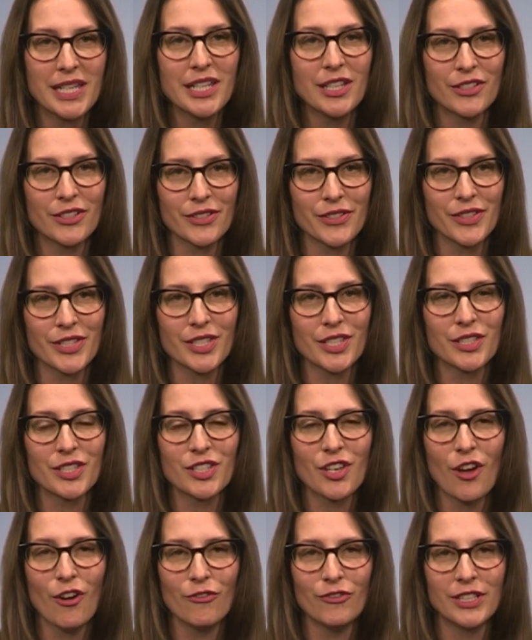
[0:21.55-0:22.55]
years since
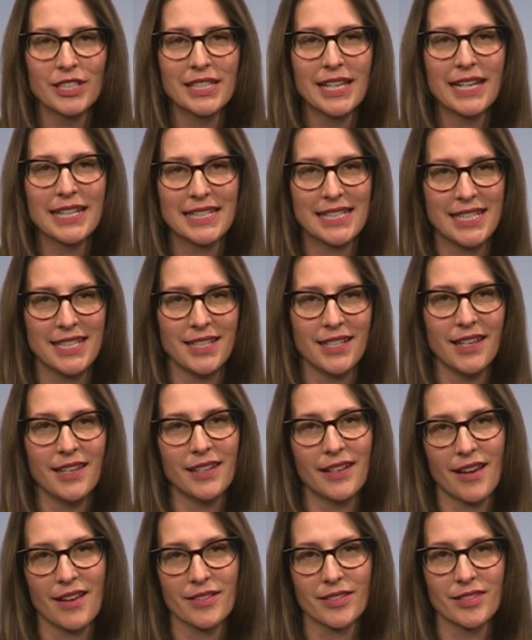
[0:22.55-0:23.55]
COVID 19
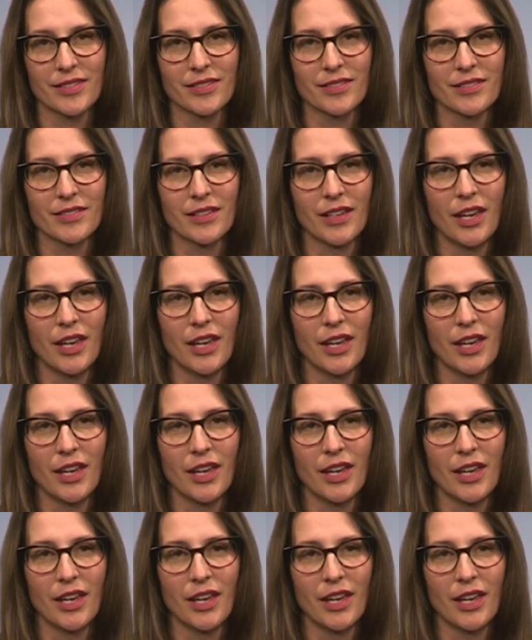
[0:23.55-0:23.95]
hit us.